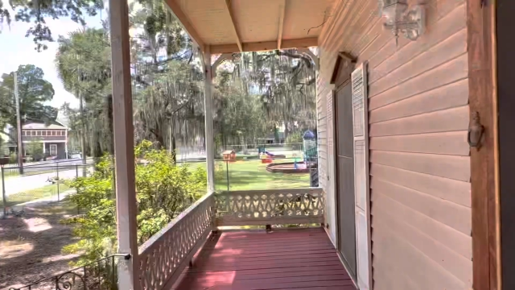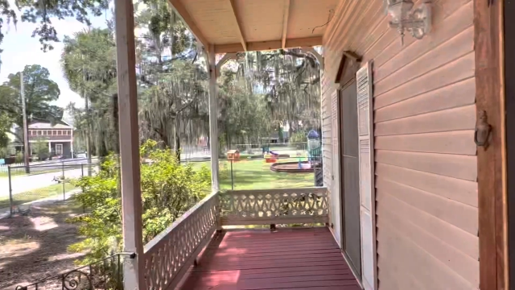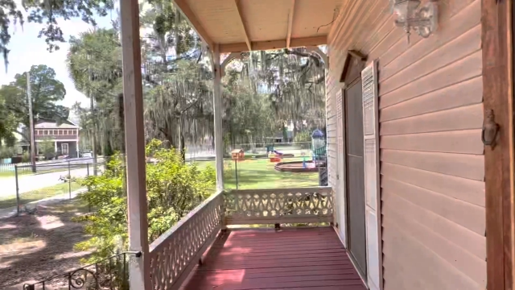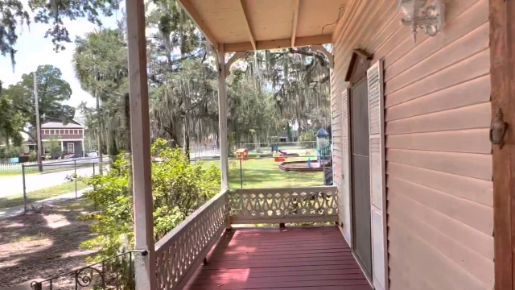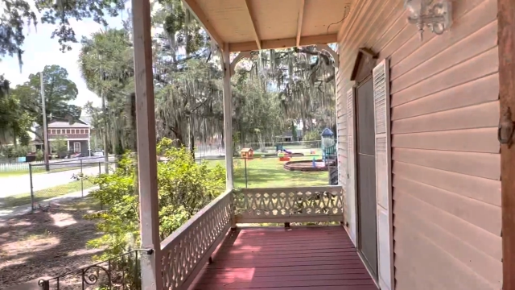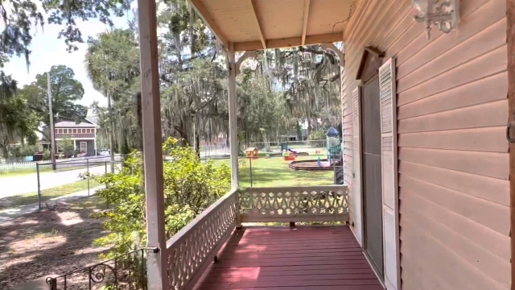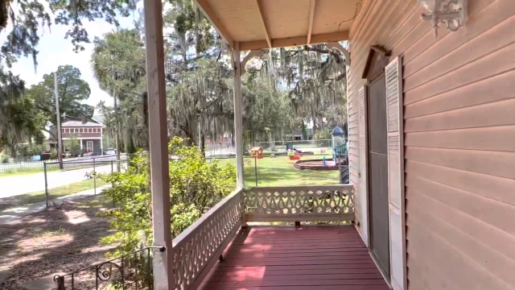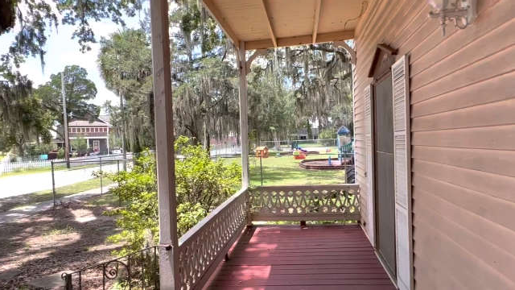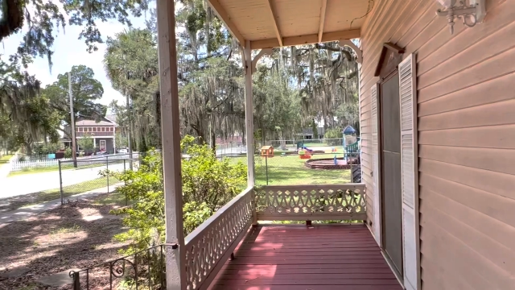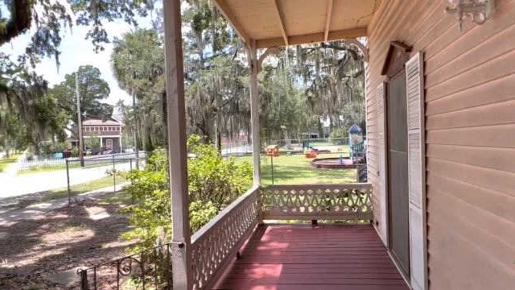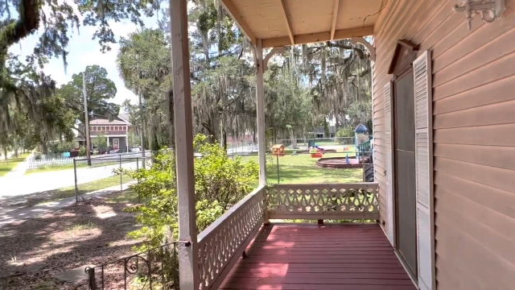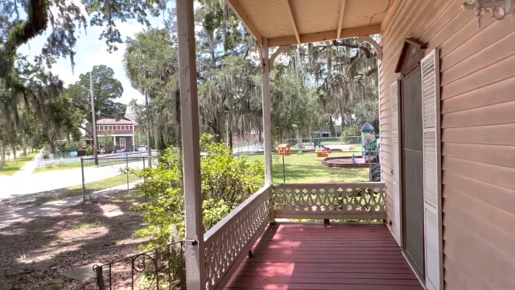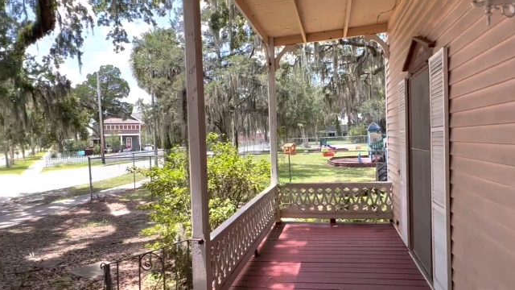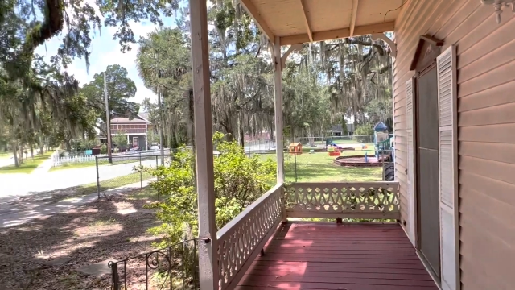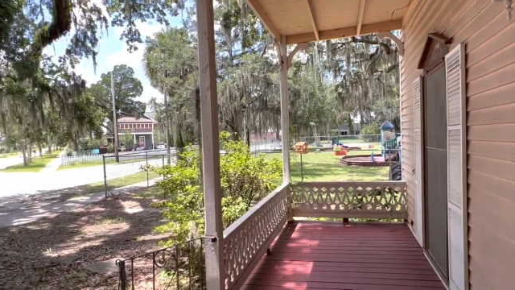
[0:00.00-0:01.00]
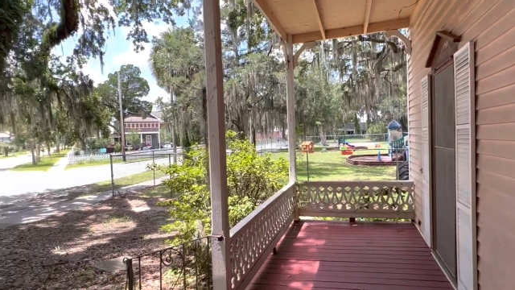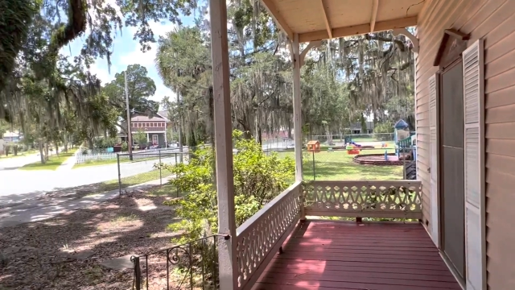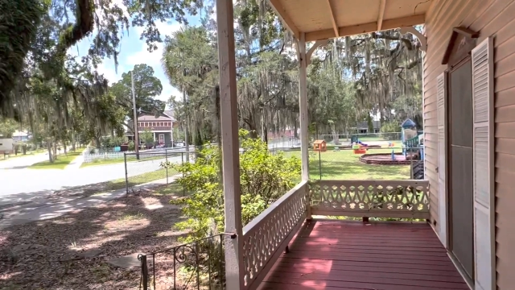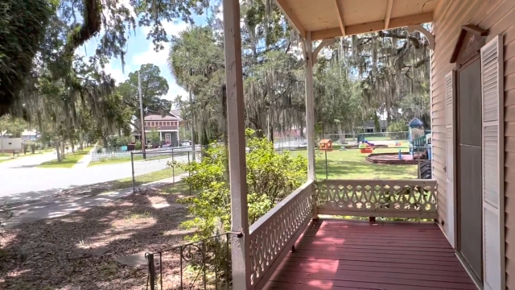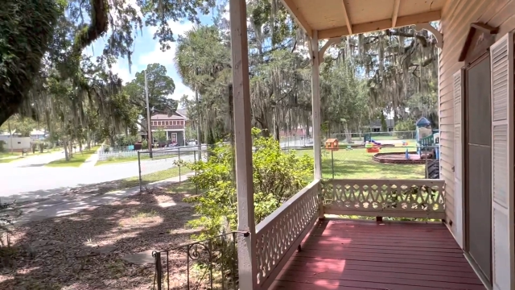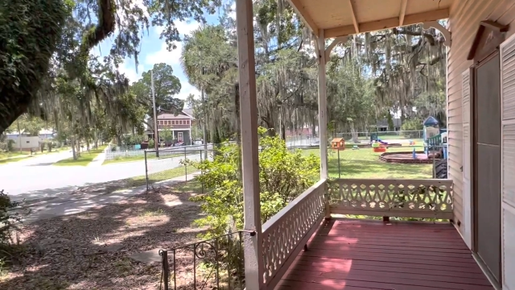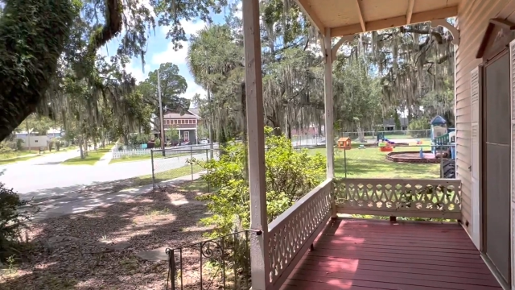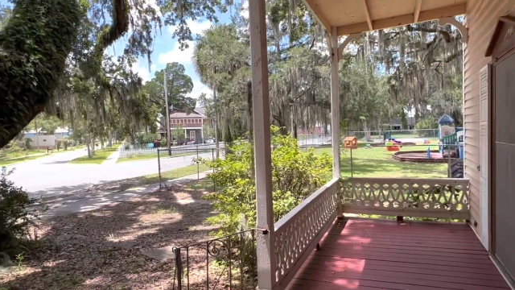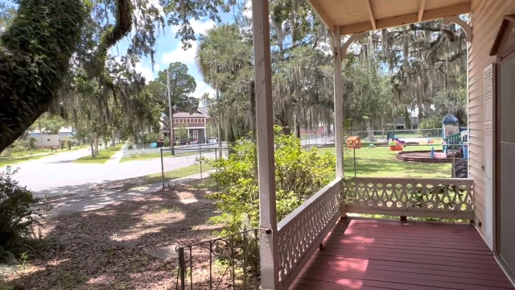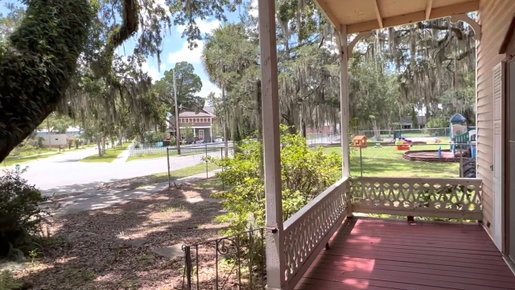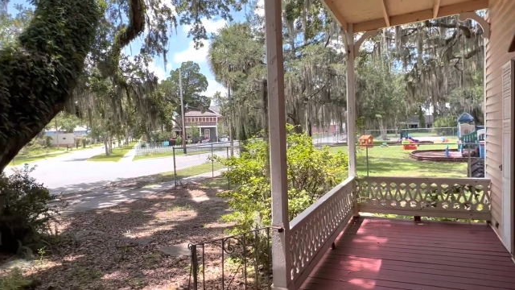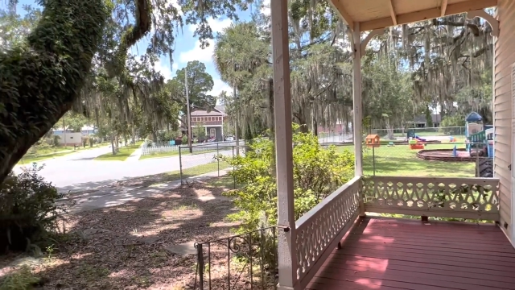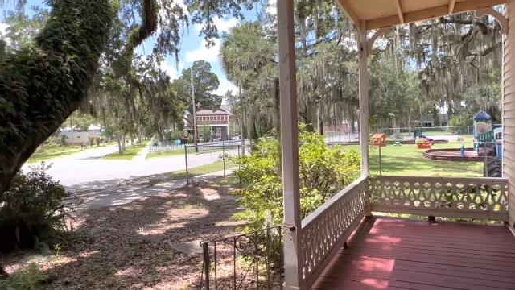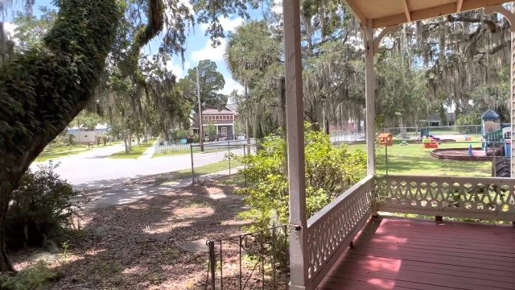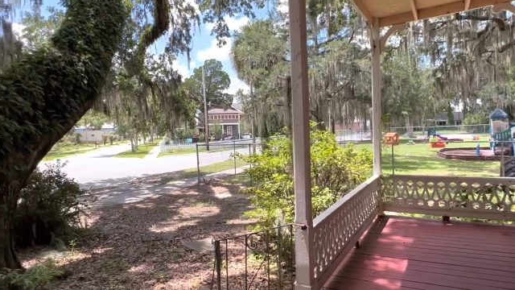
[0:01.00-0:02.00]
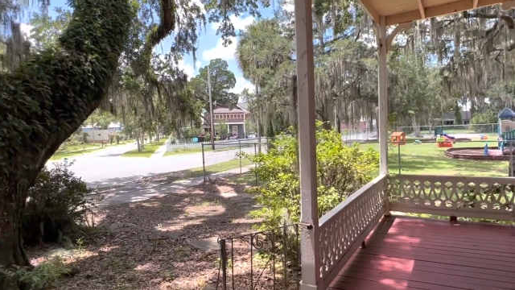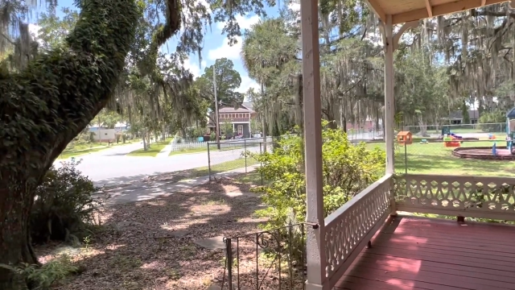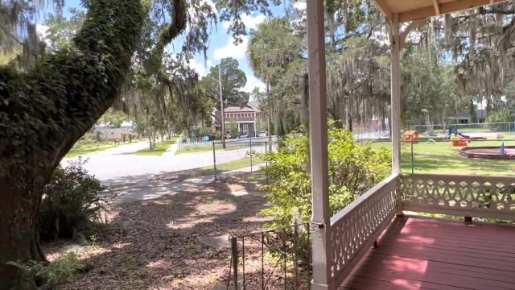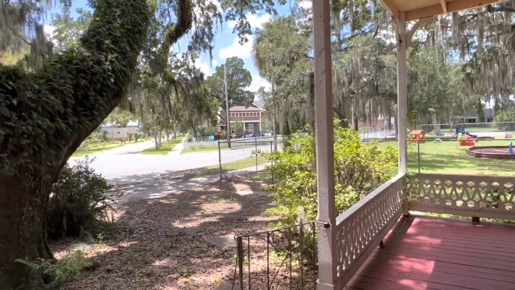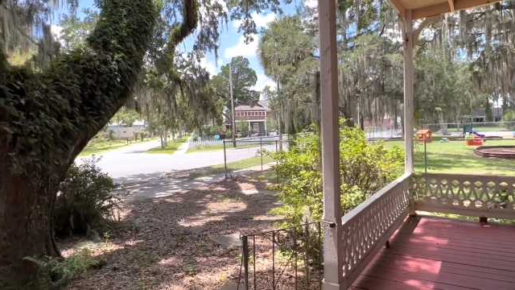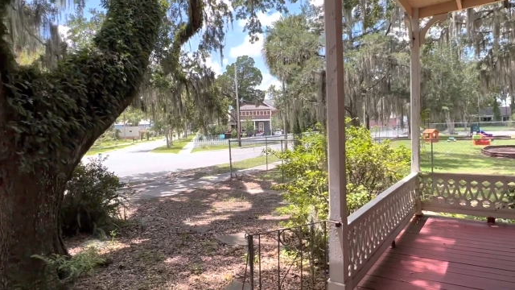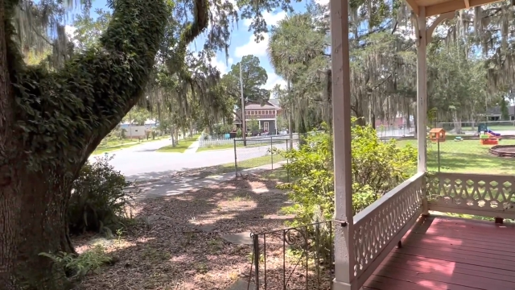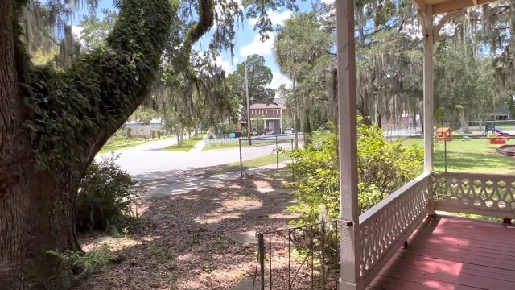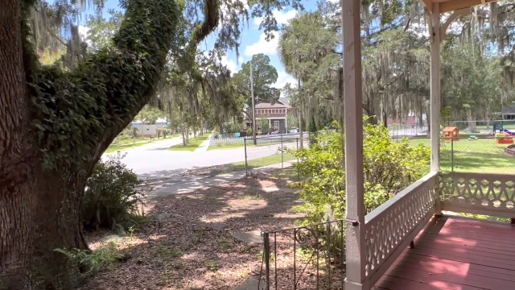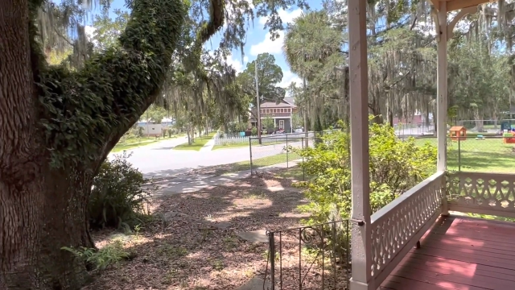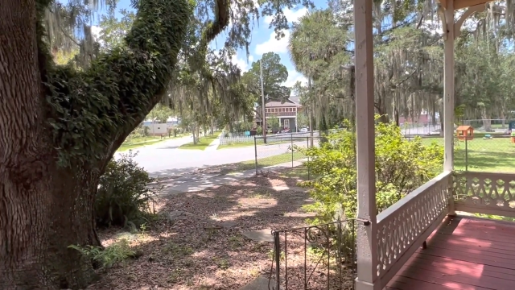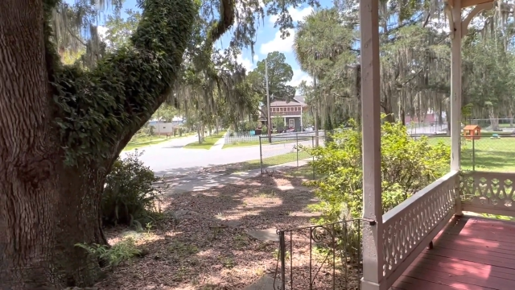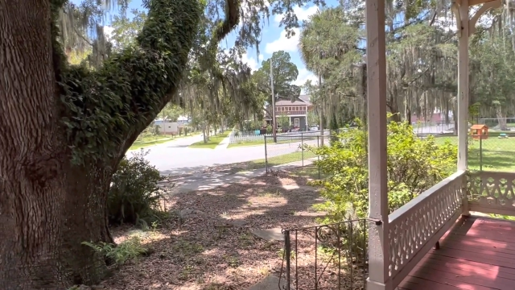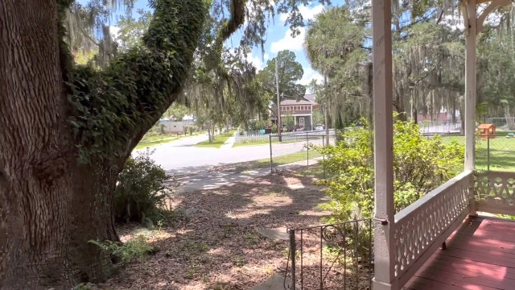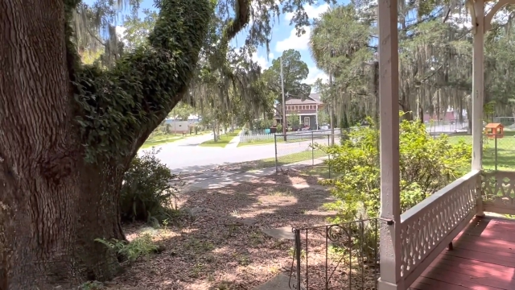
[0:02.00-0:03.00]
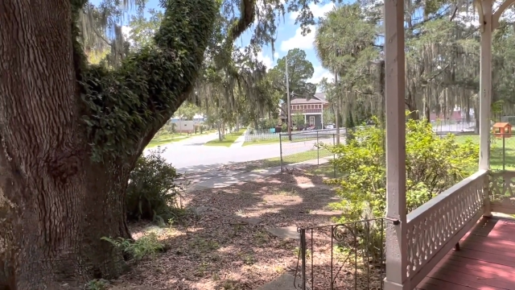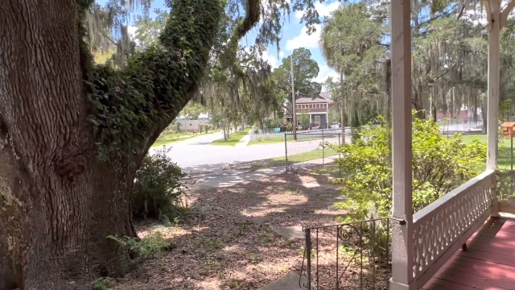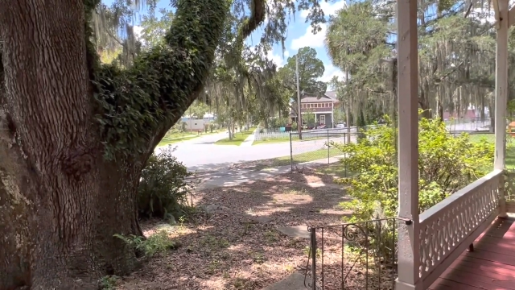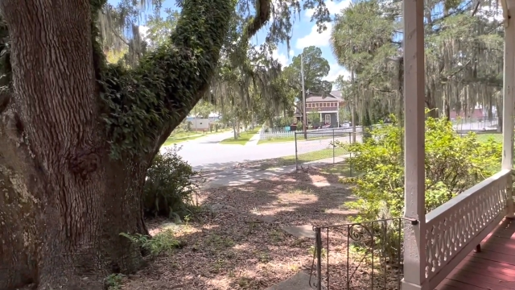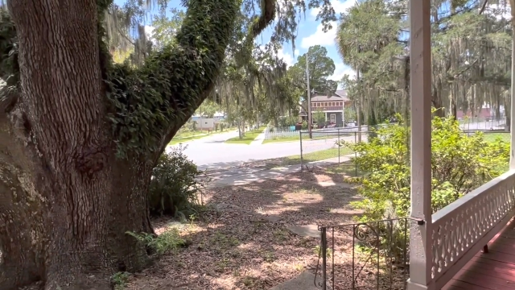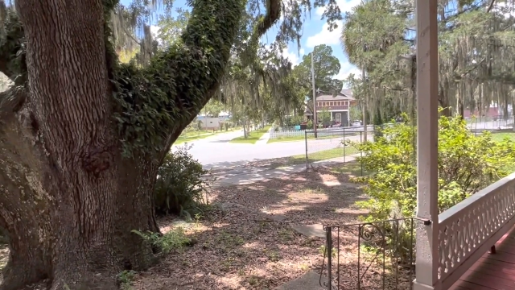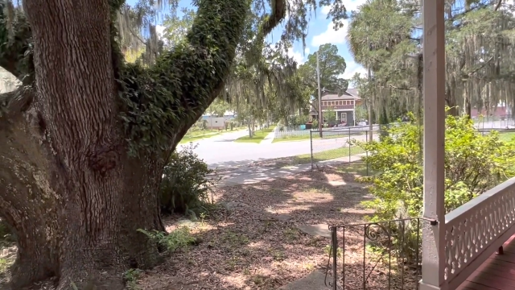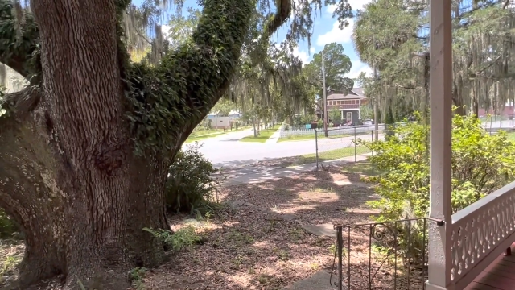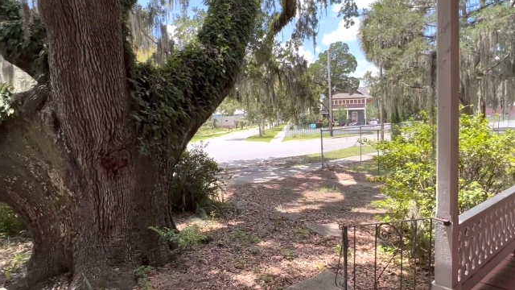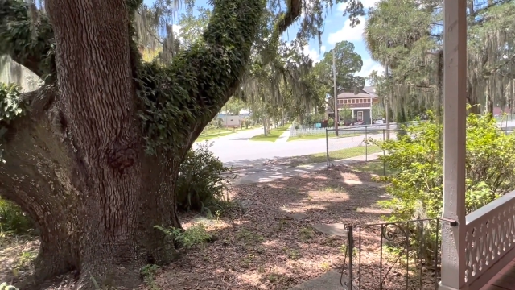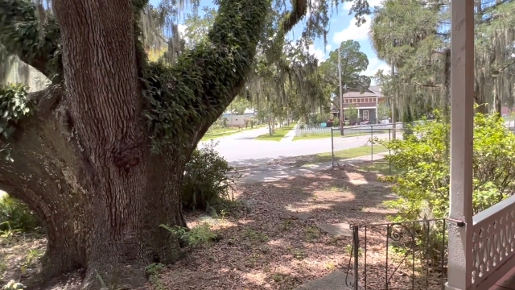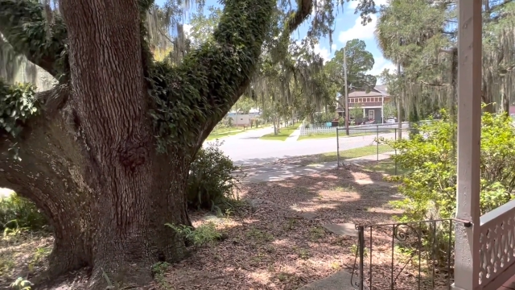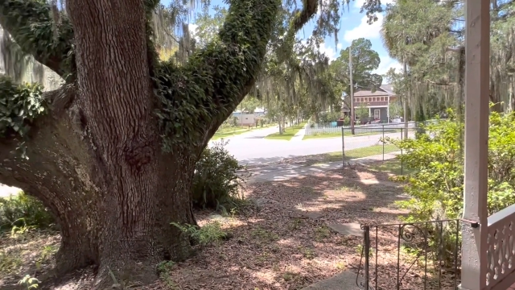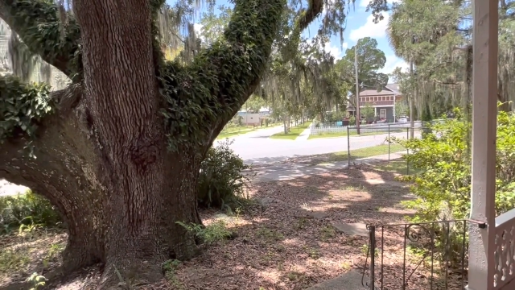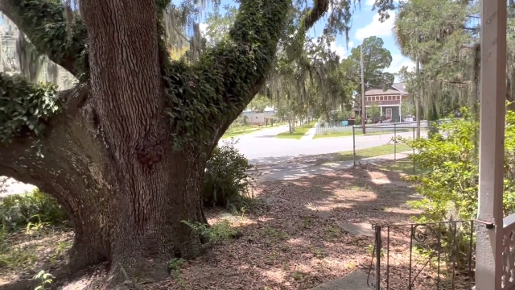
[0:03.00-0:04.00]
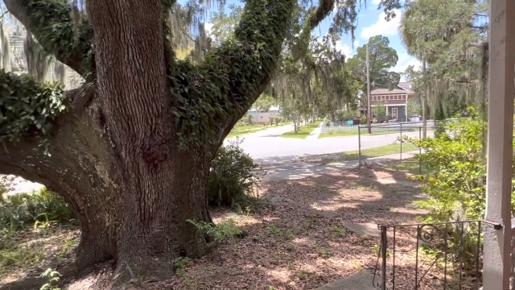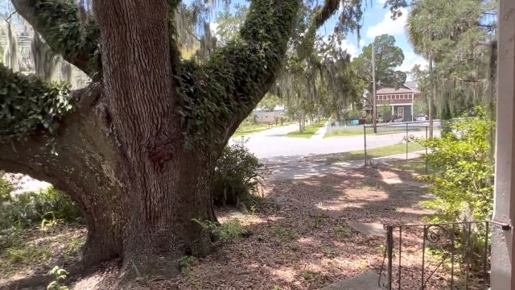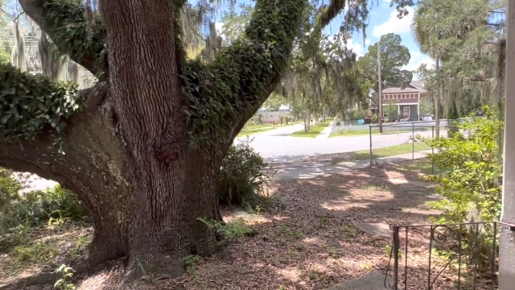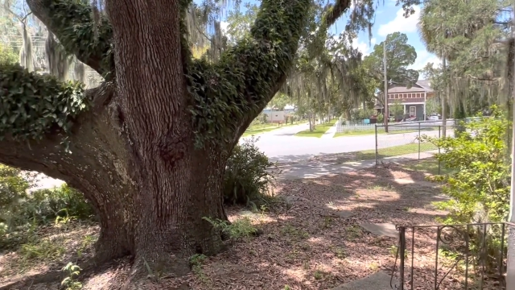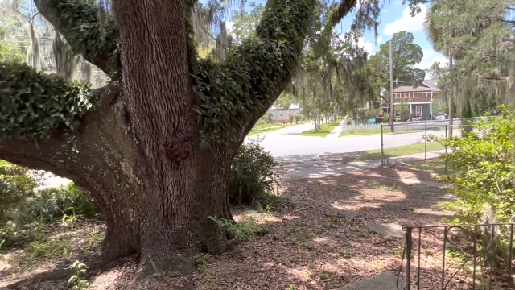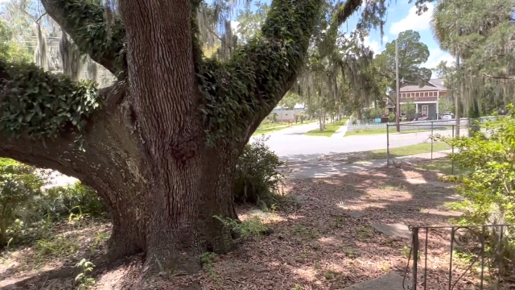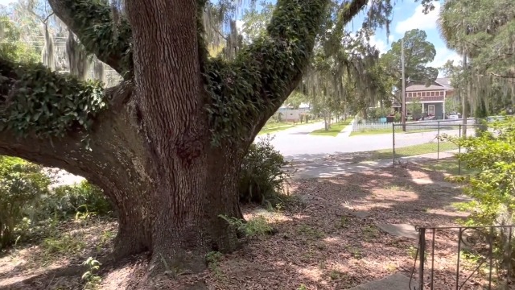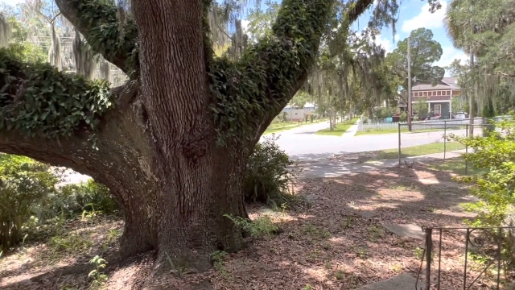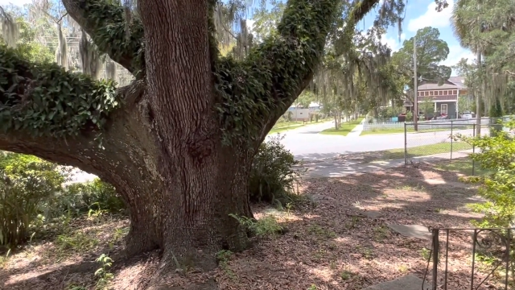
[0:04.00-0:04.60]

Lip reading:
Nobody's mouth can be seen.